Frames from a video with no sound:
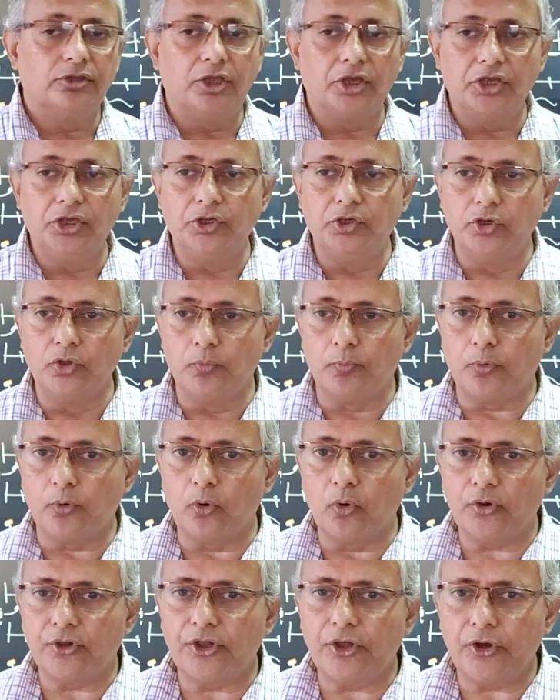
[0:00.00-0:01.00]
the
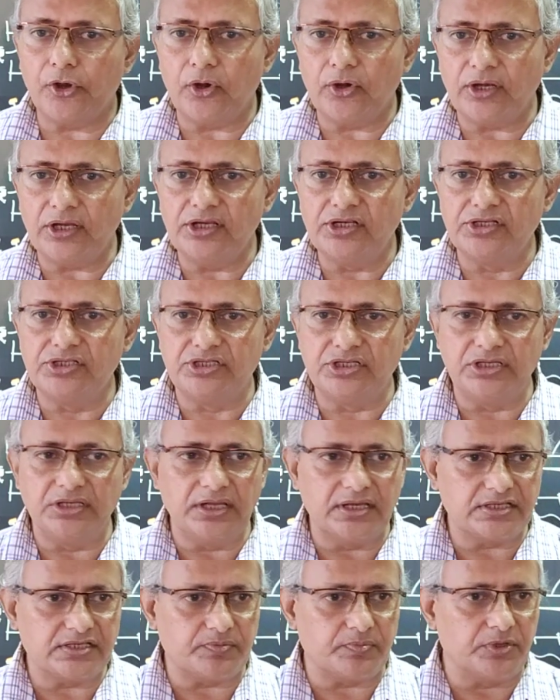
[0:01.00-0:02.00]
prokaryotic
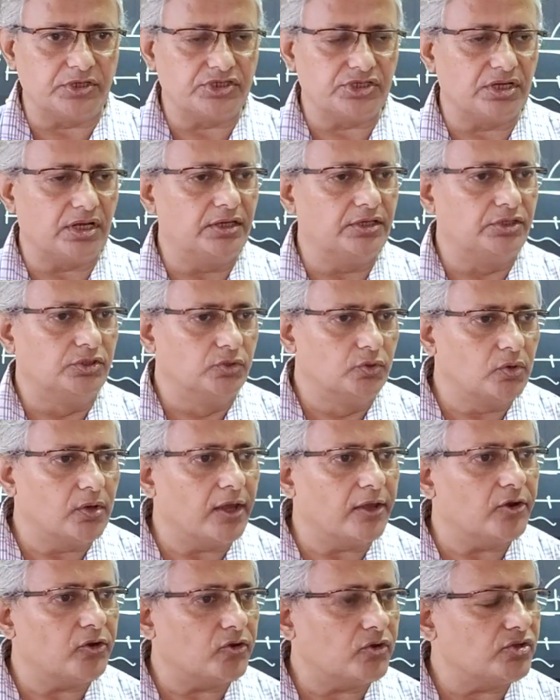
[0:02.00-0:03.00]
gene expression and
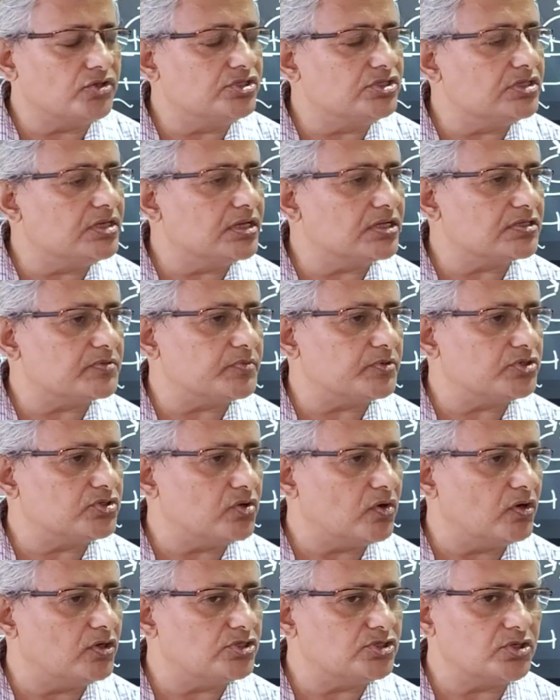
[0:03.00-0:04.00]
eukaryotic gene
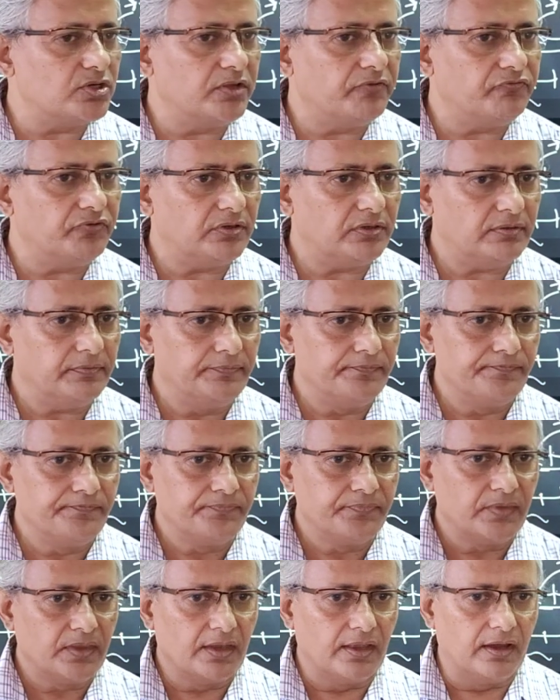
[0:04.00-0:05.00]
expression also differ,
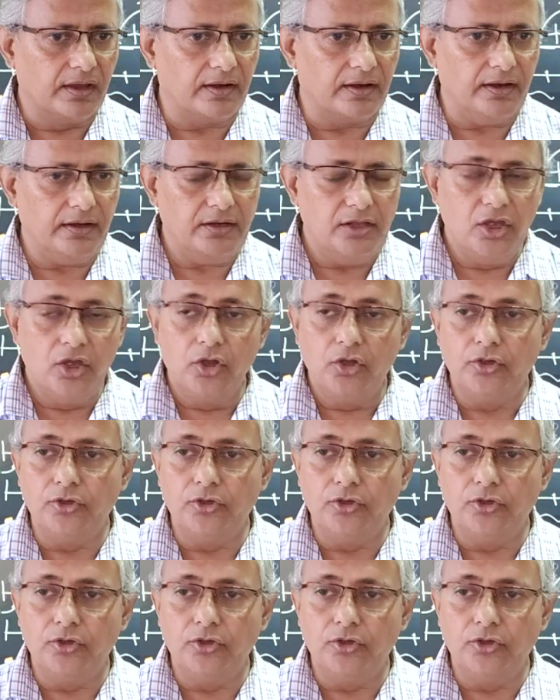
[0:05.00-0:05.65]
right?